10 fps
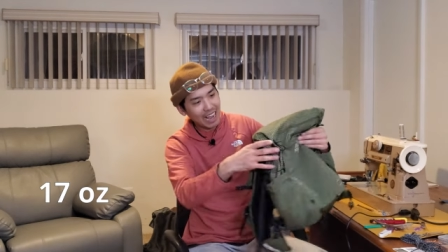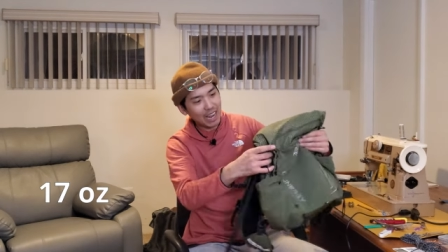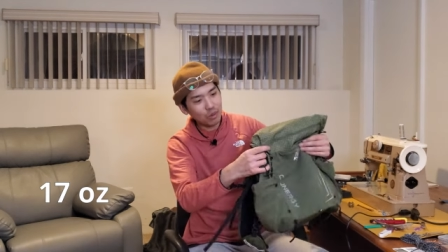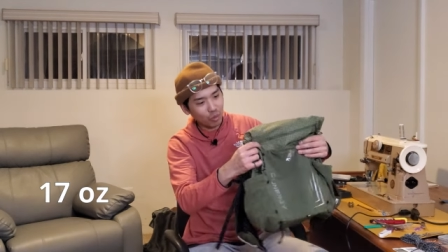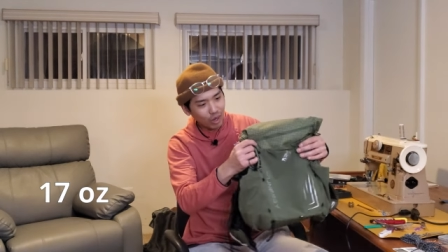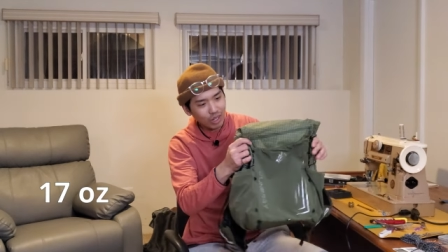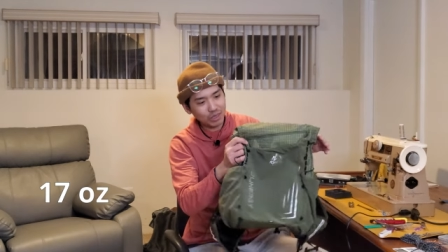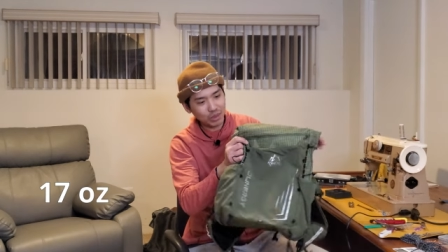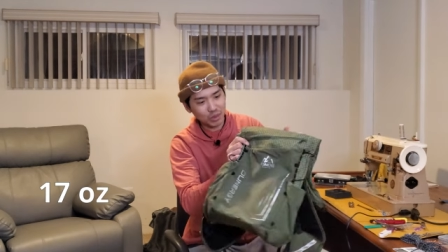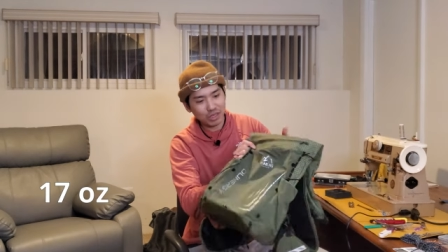I
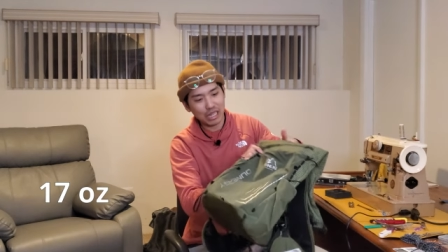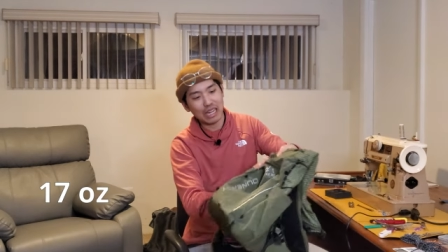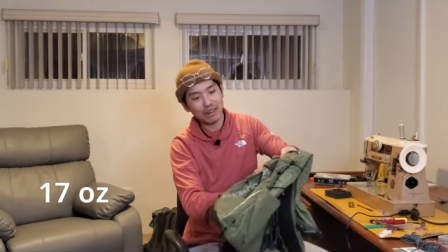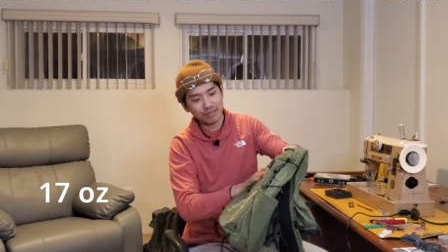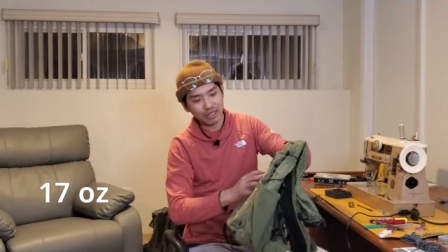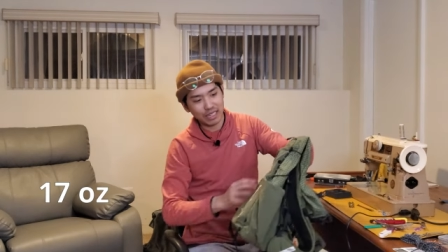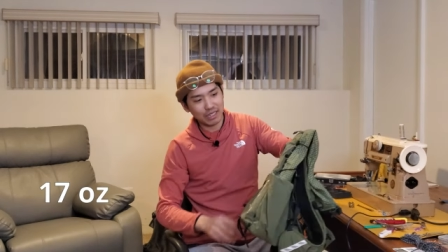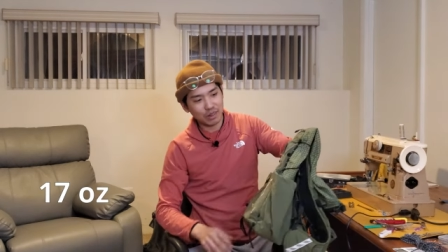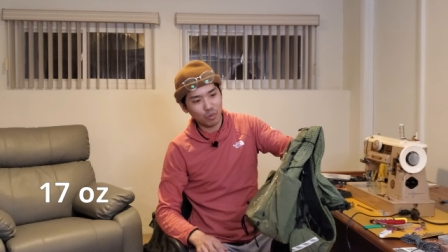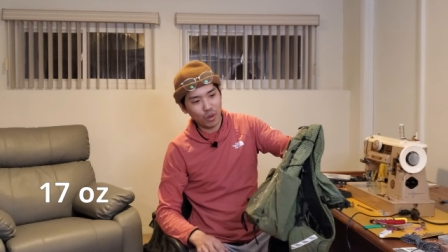want to save
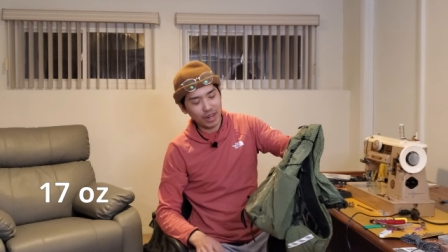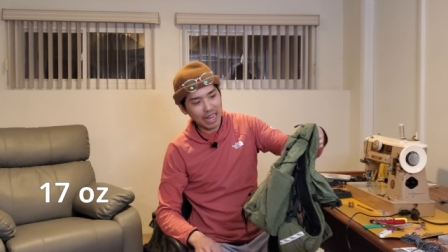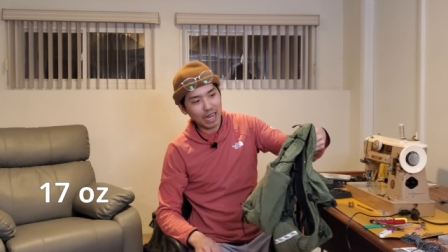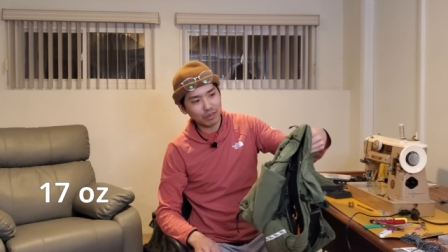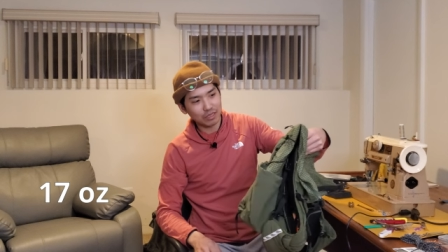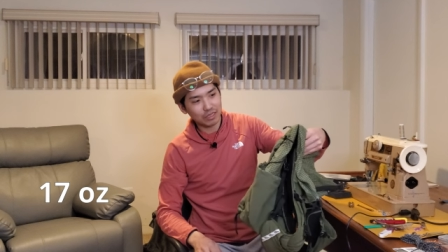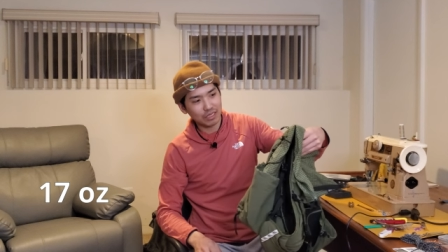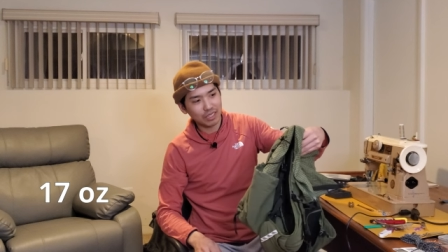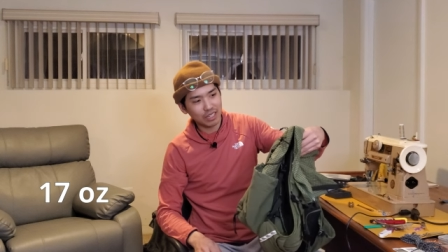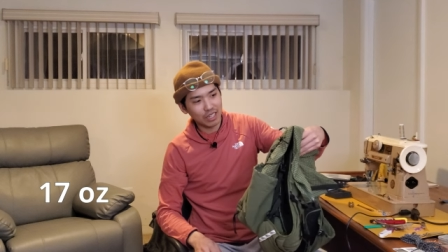like one ounce.